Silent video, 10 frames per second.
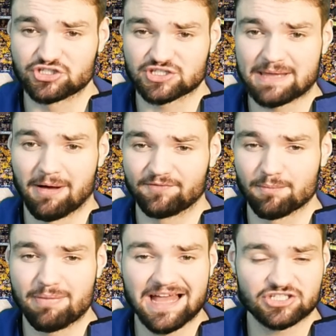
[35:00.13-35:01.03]
just came off the
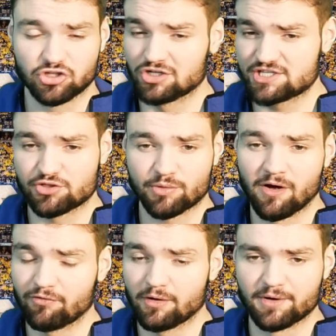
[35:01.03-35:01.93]
bench, launched the three
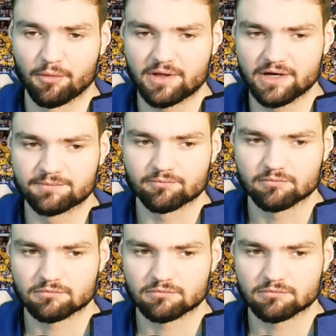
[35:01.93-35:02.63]
over him. No good.